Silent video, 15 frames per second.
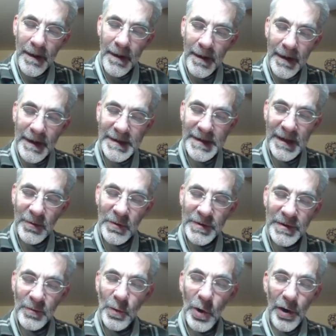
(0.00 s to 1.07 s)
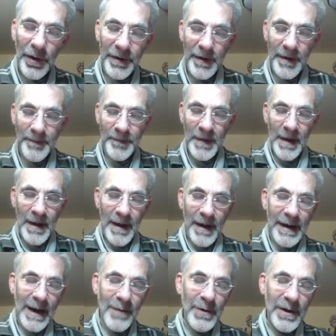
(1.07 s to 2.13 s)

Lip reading: is equal to 1. And now